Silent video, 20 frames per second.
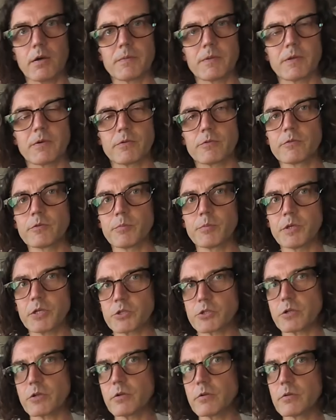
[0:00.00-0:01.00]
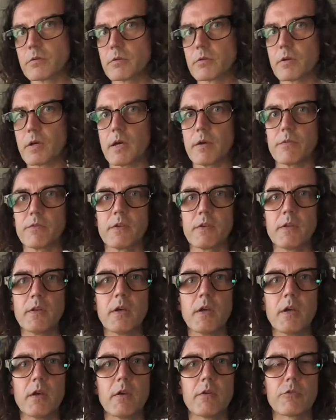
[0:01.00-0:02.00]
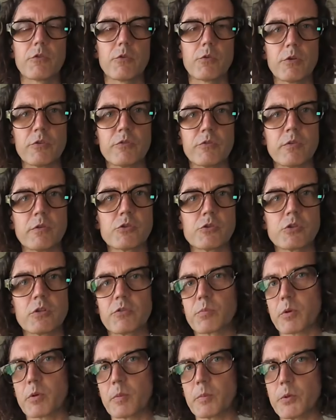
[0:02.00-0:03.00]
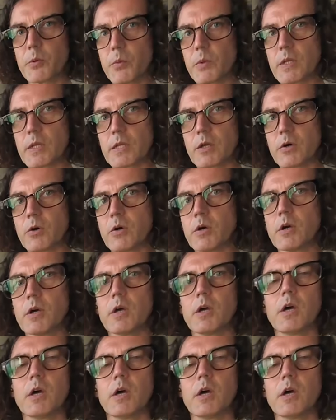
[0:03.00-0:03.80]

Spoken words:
There was no picture I've seen. So the resolution is probably really low,